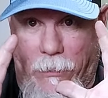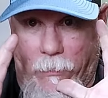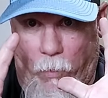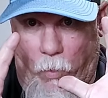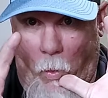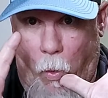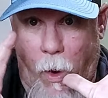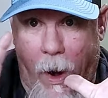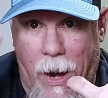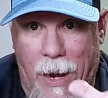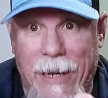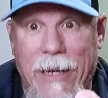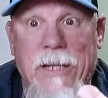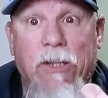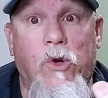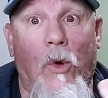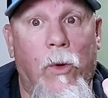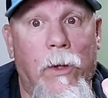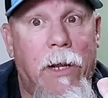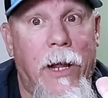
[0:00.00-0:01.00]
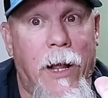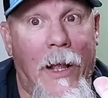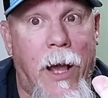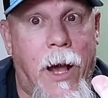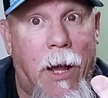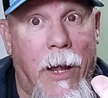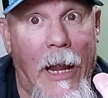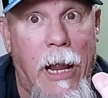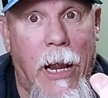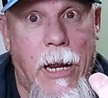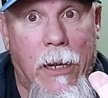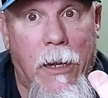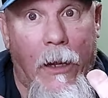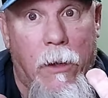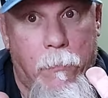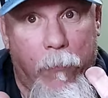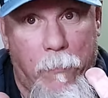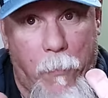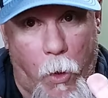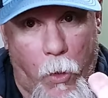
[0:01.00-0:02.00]
why it's only a
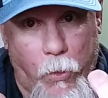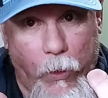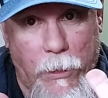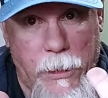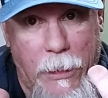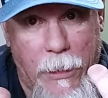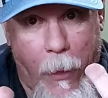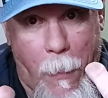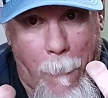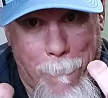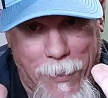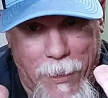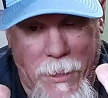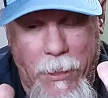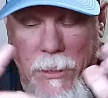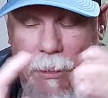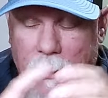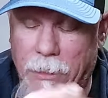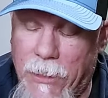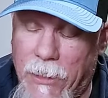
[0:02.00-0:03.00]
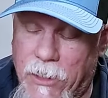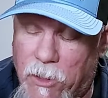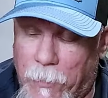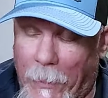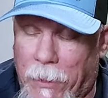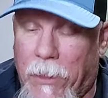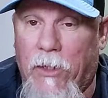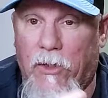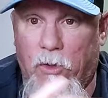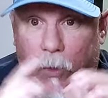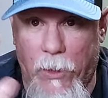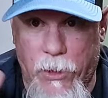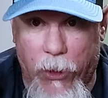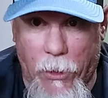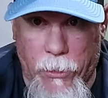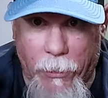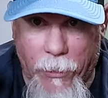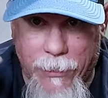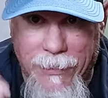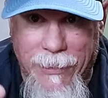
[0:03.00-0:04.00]
kayak-only pond is because when you
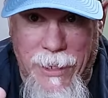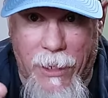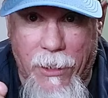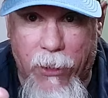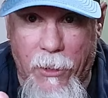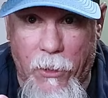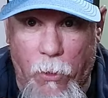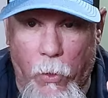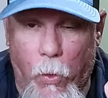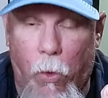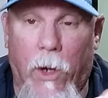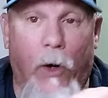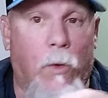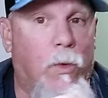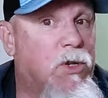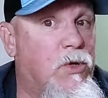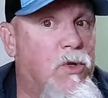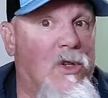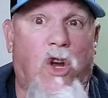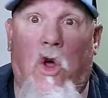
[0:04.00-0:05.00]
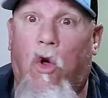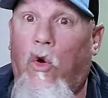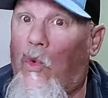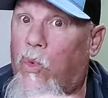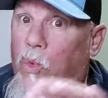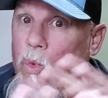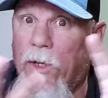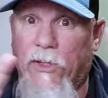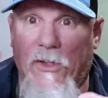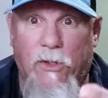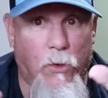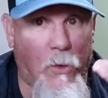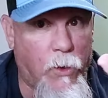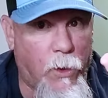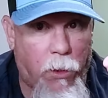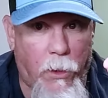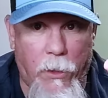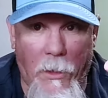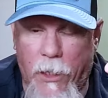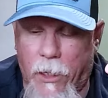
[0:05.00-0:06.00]
look down into the water, which is crystal
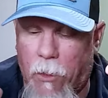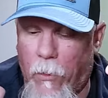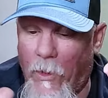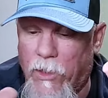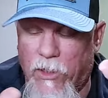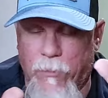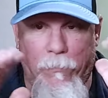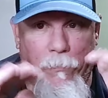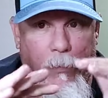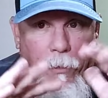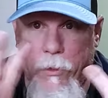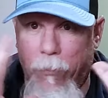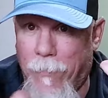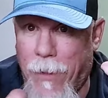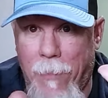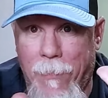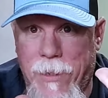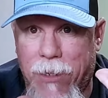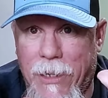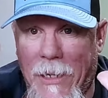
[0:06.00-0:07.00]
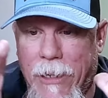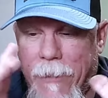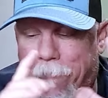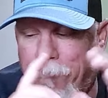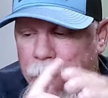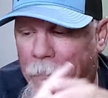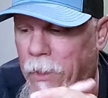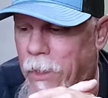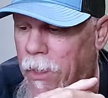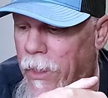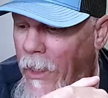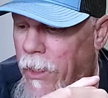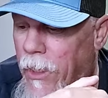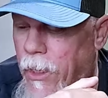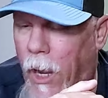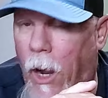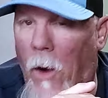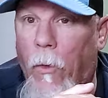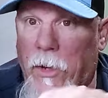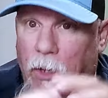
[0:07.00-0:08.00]
clear, which blew my mind.
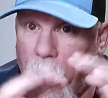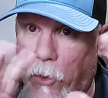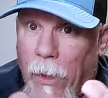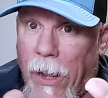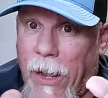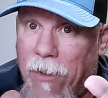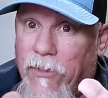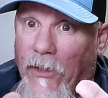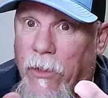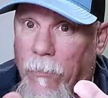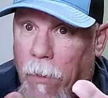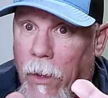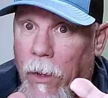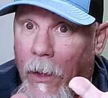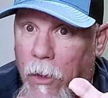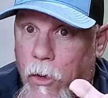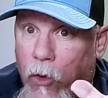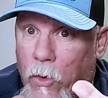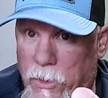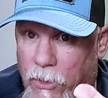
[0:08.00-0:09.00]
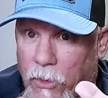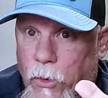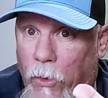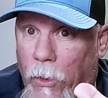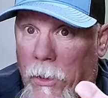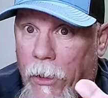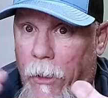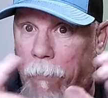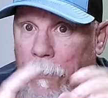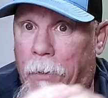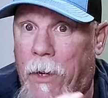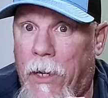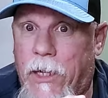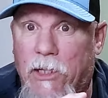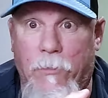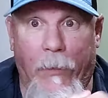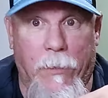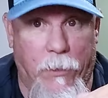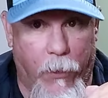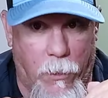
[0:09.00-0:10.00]
We do have some crystal clear
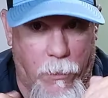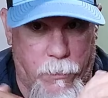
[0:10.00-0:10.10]
ponds, but they're,